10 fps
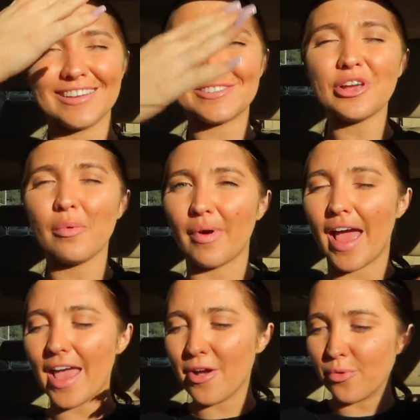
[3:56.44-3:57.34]
it is so
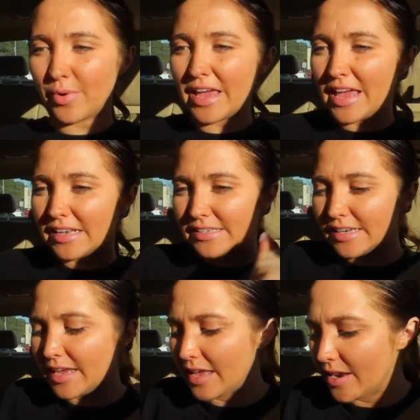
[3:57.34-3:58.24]
bright. We
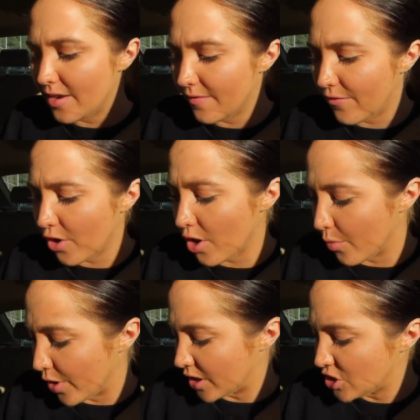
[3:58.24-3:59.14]
did for
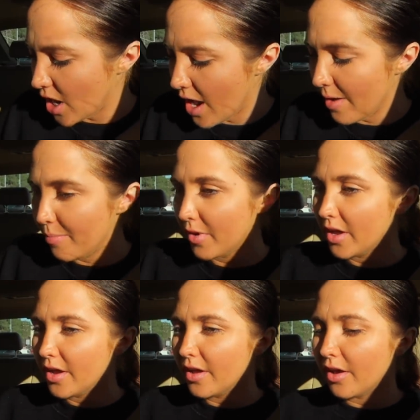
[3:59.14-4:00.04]
our workshop,
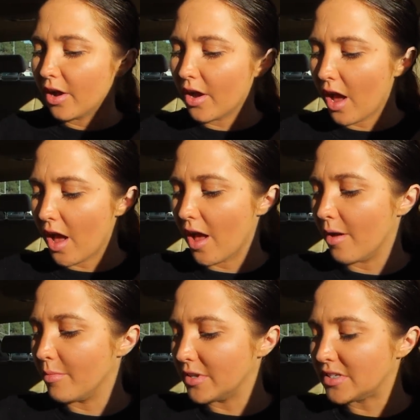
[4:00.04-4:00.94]
um,